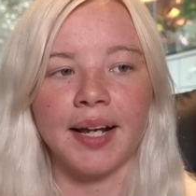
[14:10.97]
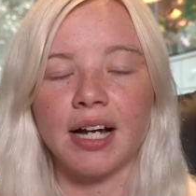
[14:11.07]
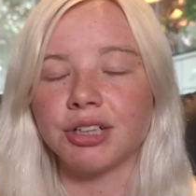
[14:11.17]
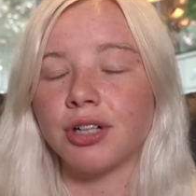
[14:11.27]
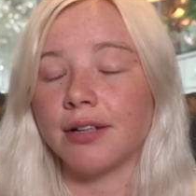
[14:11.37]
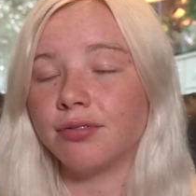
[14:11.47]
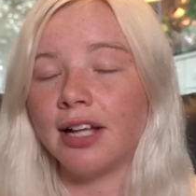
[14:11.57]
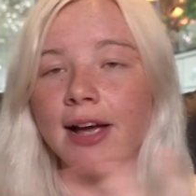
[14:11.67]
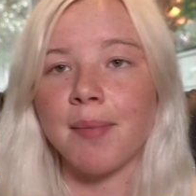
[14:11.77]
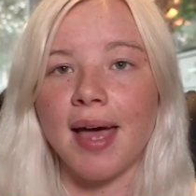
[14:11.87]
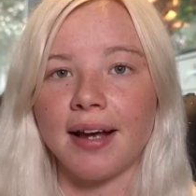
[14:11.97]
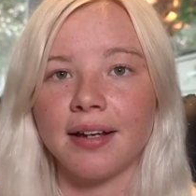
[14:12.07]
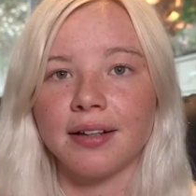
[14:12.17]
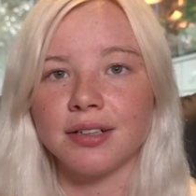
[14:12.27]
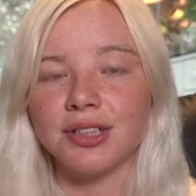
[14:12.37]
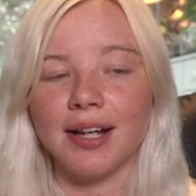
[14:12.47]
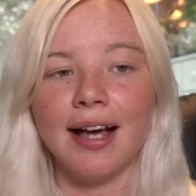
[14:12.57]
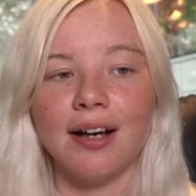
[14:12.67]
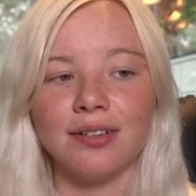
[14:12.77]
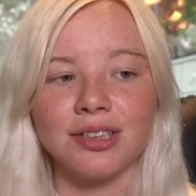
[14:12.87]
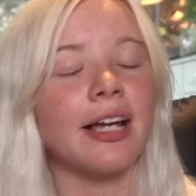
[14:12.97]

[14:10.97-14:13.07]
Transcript: they can't try and fly back to your house.